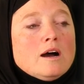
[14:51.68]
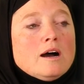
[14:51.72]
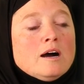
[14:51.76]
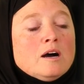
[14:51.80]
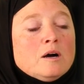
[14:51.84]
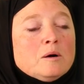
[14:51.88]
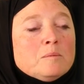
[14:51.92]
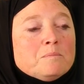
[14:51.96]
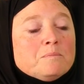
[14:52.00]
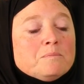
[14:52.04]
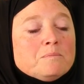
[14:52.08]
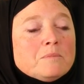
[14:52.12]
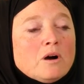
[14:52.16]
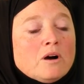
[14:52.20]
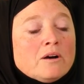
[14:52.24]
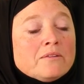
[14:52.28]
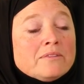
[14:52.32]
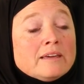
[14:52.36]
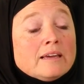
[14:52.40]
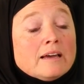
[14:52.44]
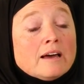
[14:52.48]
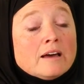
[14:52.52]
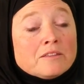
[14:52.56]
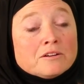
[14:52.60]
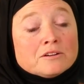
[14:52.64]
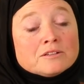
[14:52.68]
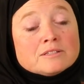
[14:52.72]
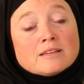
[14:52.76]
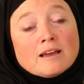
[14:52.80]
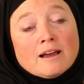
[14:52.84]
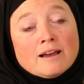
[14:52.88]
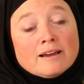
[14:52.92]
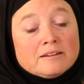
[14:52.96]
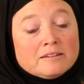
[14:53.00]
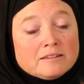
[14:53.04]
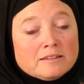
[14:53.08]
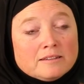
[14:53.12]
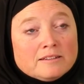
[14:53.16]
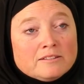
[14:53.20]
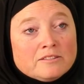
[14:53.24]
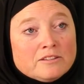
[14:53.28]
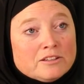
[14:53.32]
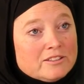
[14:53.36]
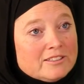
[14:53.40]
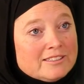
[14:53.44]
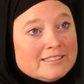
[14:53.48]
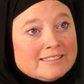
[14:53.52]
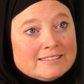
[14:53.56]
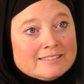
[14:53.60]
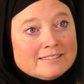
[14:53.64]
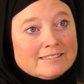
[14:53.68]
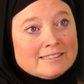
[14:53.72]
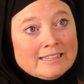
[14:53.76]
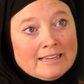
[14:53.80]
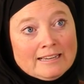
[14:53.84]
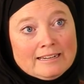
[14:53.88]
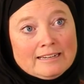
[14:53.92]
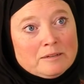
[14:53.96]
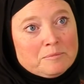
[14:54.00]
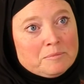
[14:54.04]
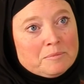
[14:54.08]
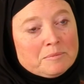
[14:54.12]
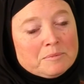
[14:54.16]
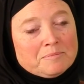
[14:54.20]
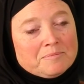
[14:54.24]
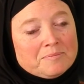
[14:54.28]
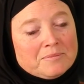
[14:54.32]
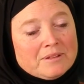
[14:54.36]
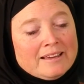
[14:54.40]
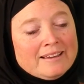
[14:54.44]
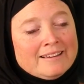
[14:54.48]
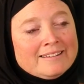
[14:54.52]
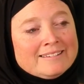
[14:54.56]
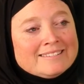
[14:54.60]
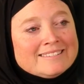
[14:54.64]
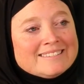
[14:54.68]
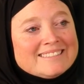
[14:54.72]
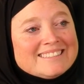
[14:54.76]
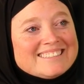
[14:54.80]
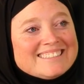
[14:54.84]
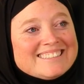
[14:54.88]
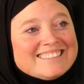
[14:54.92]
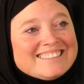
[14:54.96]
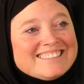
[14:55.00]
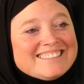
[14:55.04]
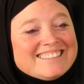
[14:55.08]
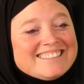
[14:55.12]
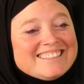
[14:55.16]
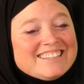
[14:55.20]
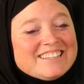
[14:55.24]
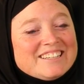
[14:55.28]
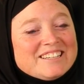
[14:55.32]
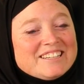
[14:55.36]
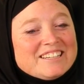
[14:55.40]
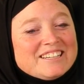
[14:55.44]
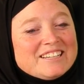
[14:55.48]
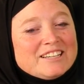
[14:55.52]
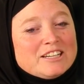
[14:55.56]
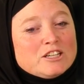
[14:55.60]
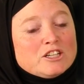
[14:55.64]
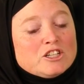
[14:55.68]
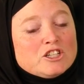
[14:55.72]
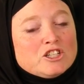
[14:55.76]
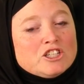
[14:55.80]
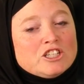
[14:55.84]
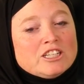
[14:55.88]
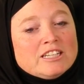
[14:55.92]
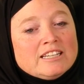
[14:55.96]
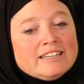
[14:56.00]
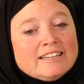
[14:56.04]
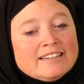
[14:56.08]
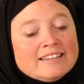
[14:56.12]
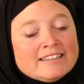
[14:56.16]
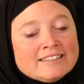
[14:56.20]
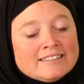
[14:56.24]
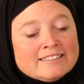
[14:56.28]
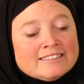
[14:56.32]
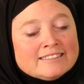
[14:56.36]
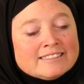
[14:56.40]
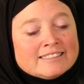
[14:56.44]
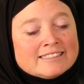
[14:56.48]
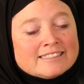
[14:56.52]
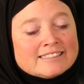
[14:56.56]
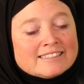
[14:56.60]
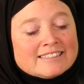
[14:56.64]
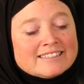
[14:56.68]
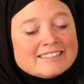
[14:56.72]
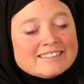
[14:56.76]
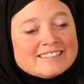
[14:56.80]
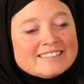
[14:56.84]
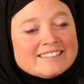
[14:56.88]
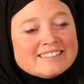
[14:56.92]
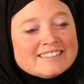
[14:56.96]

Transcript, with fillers: Um, on the other side, there's Zainab, and she is